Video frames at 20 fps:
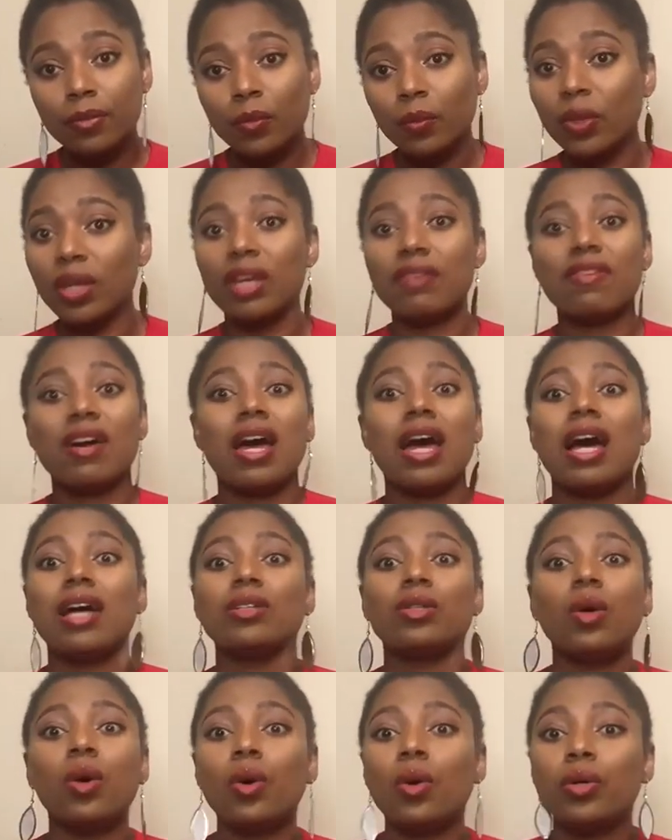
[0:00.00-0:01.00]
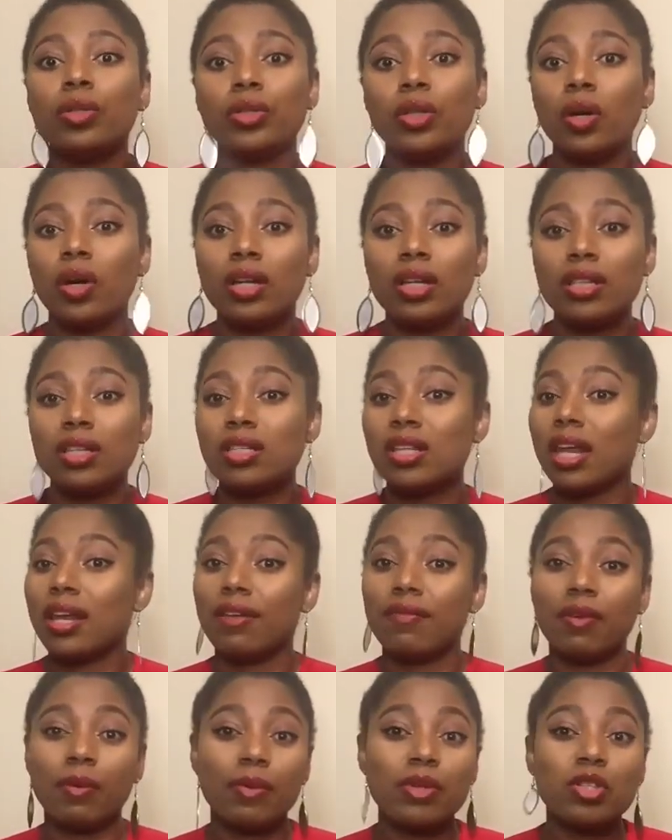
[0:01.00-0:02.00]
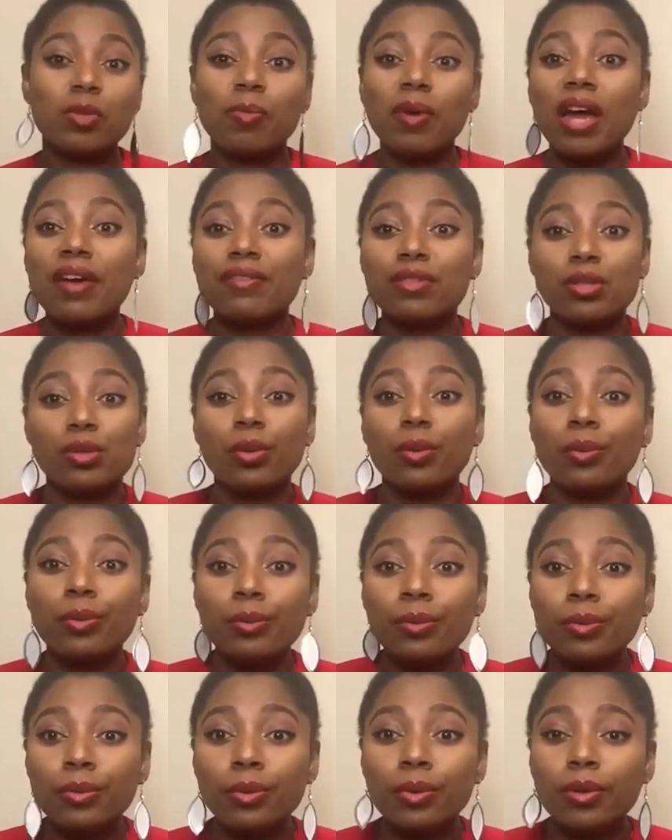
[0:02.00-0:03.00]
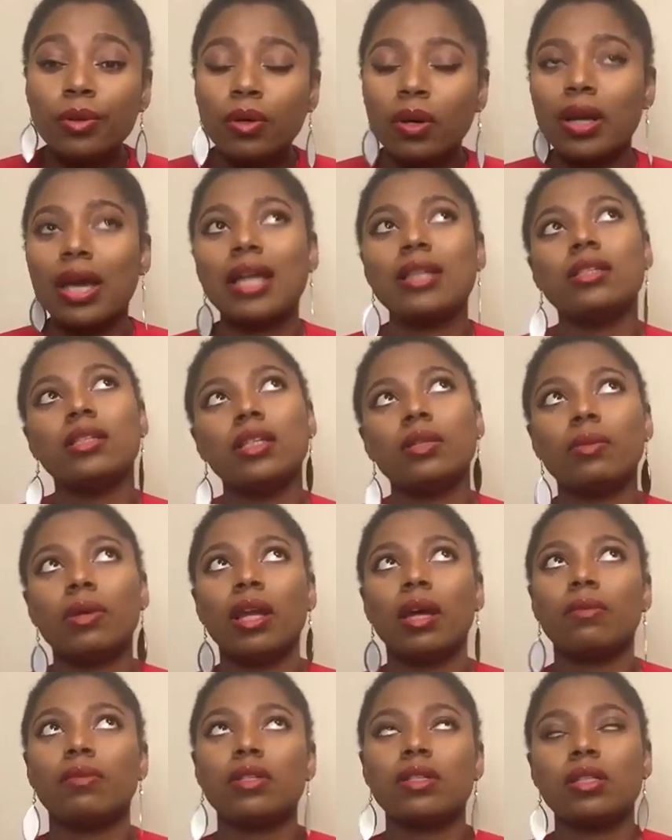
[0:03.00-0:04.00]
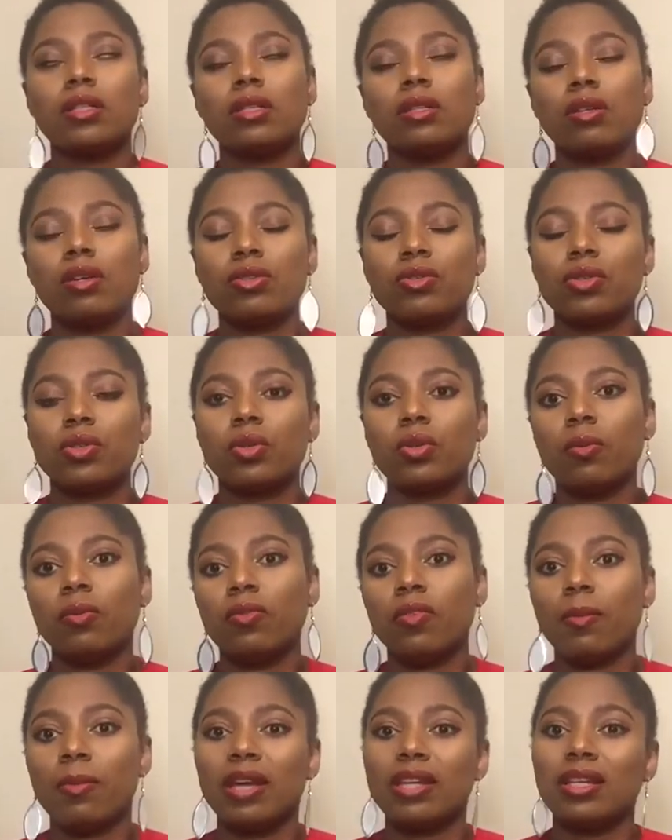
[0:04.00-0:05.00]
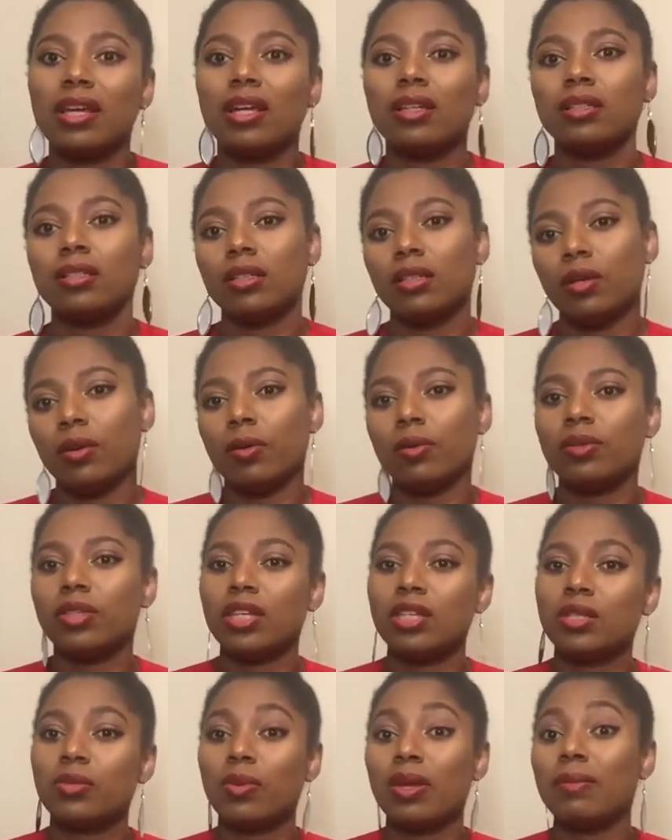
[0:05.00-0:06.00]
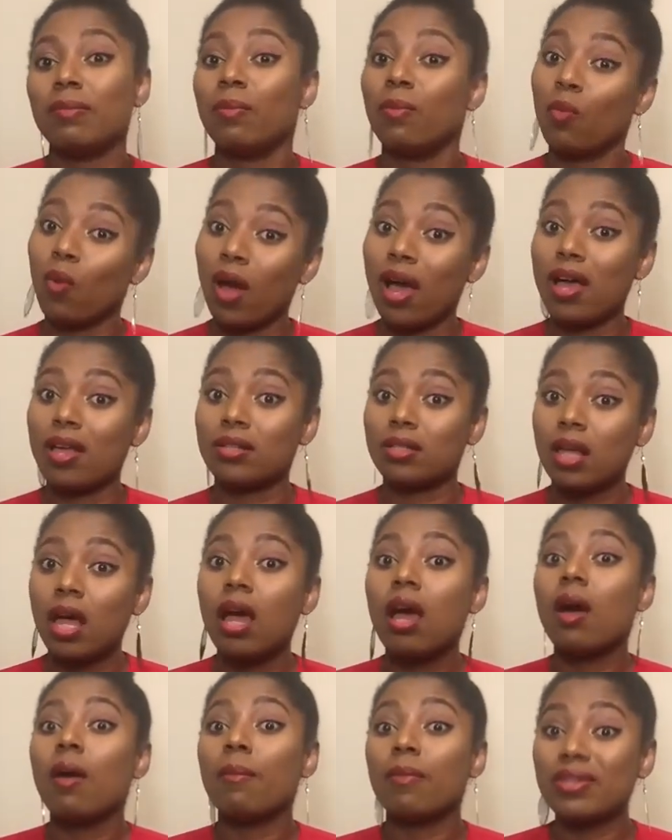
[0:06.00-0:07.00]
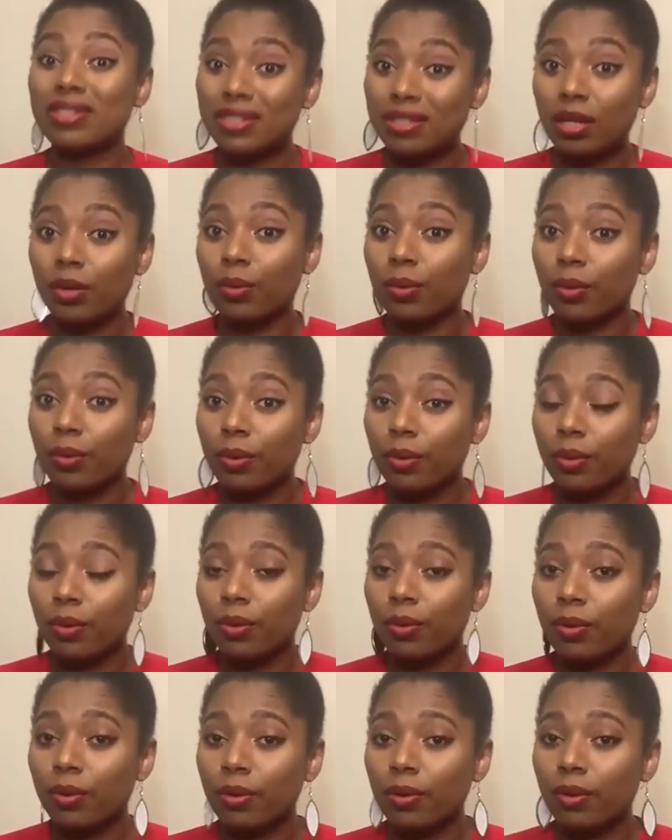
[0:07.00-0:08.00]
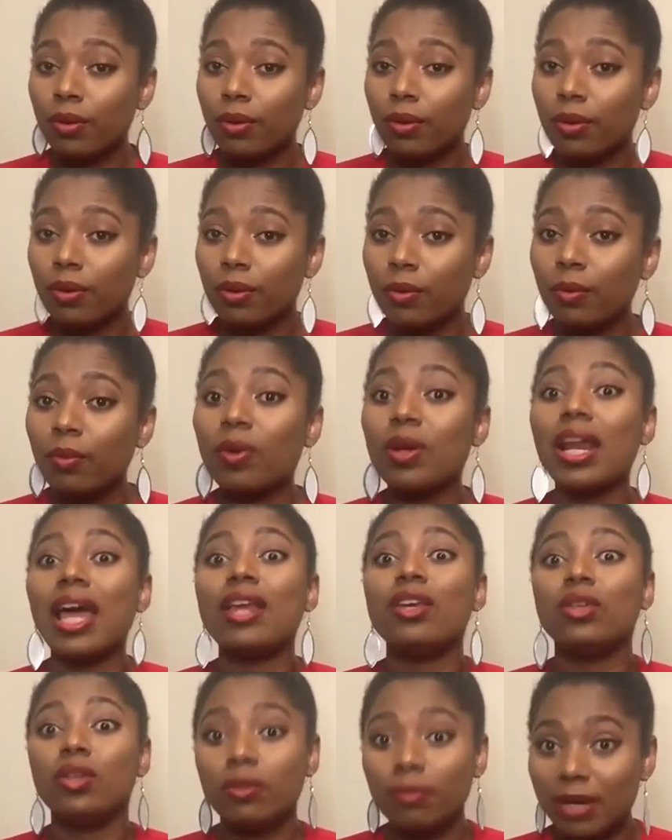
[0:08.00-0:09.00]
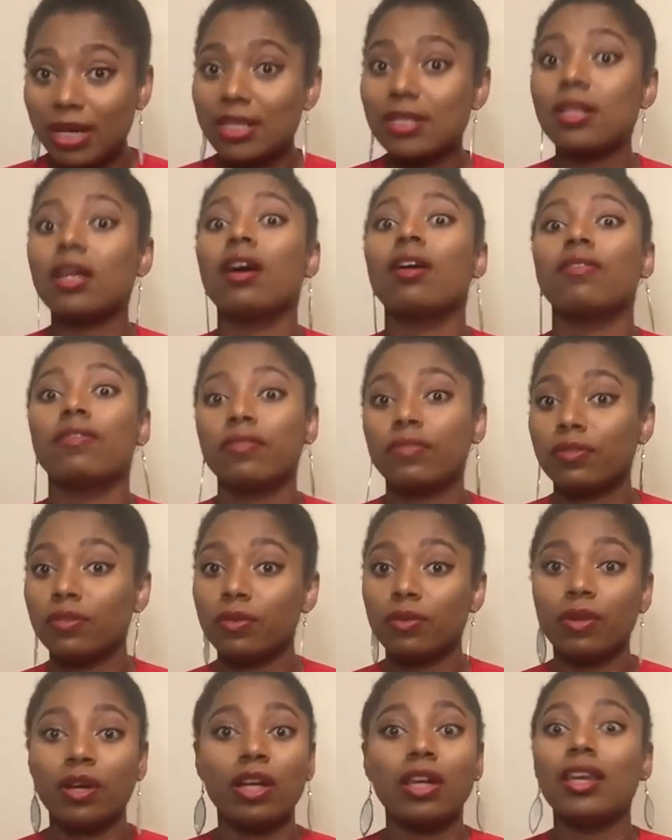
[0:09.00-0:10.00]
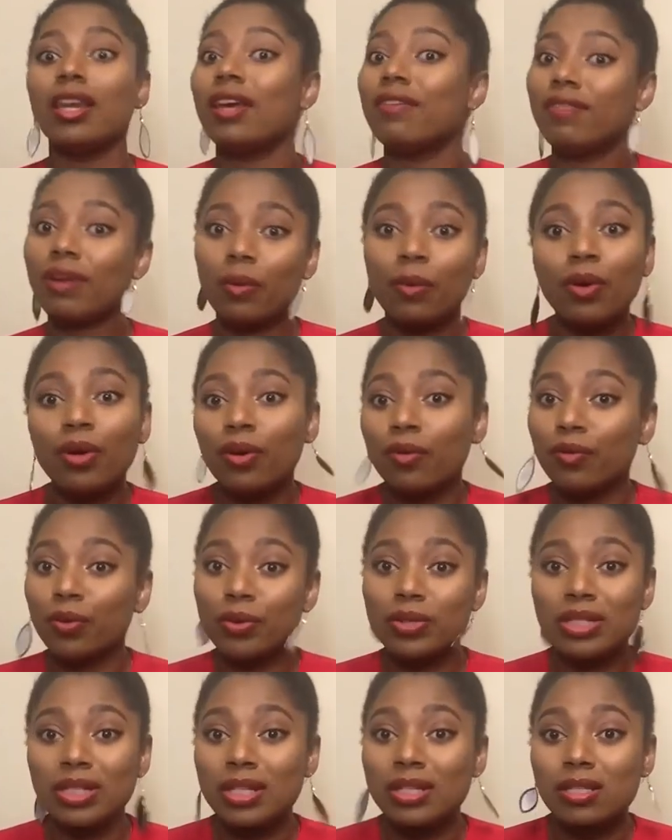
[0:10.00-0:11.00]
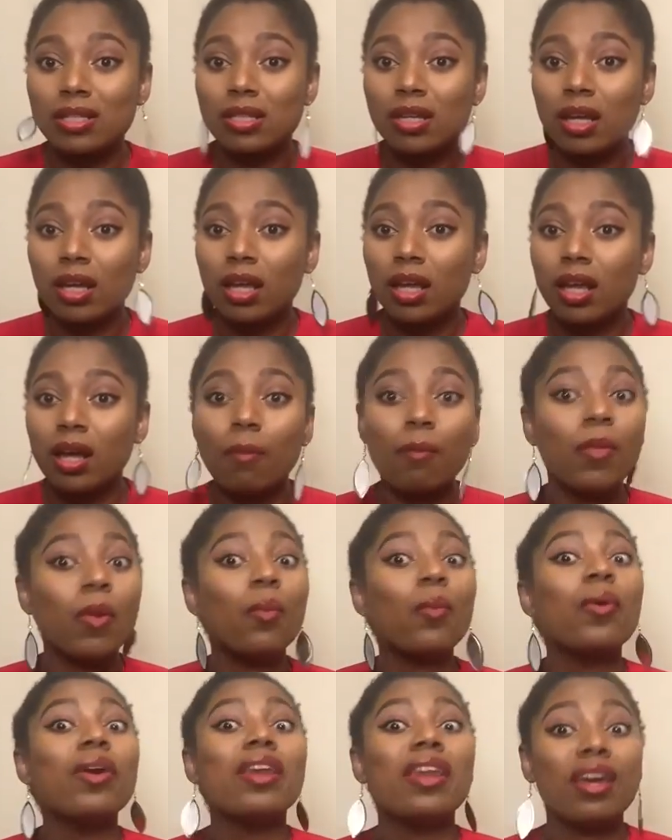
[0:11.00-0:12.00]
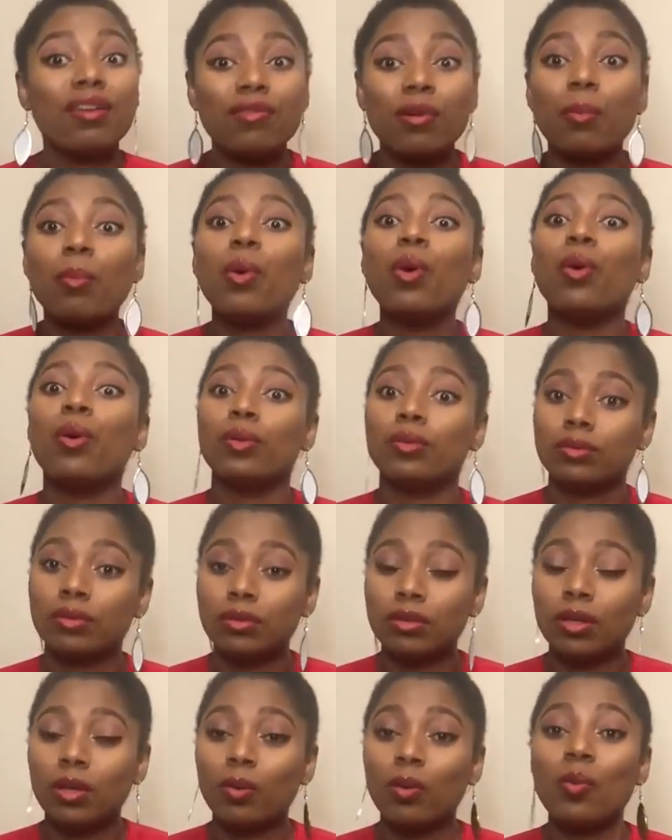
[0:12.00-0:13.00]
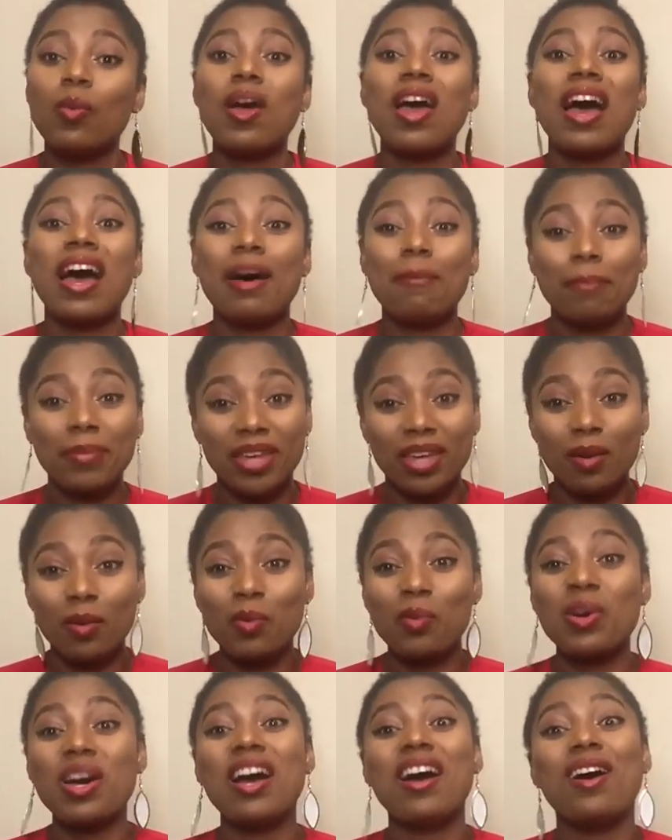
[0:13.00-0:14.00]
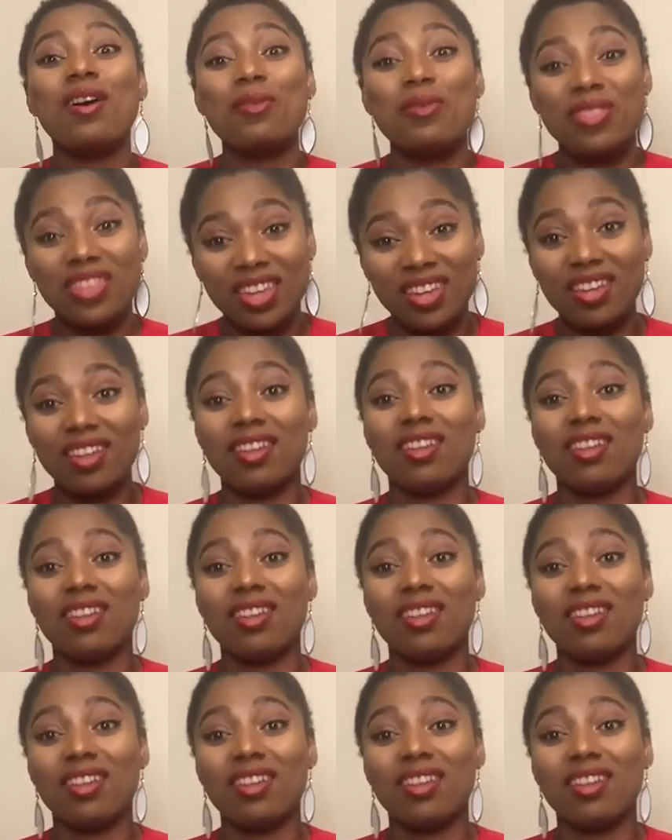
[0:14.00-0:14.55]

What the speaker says: We never had all the other things. I never went to private school. Okay, I did when I was in nursery school before my dad, things went worse. But still, when I knew myself, never one of those things. But we're never poor. We were happy. We were healthy.